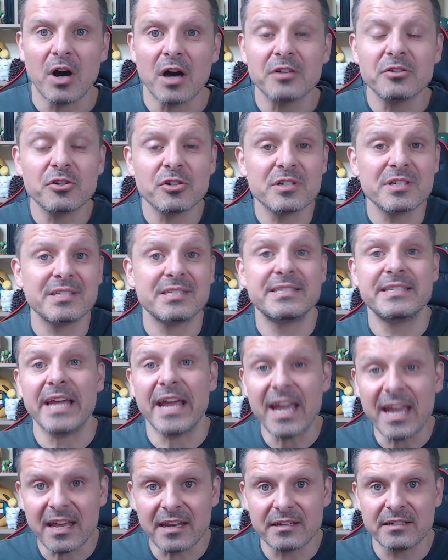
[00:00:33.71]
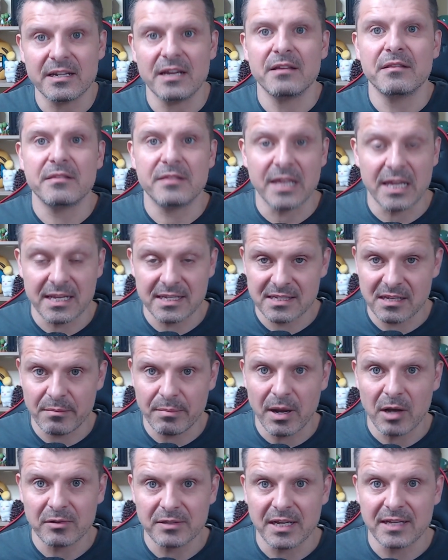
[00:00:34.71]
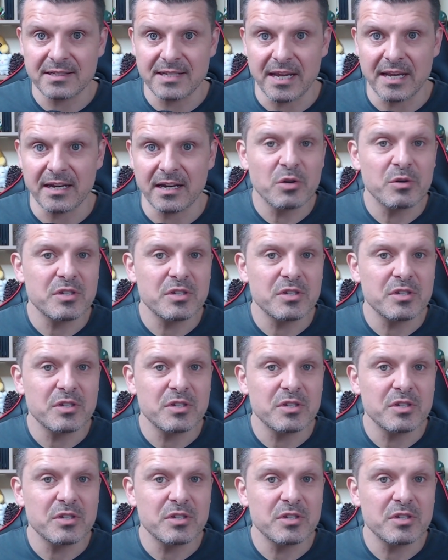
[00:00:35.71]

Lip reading: understand things about that data.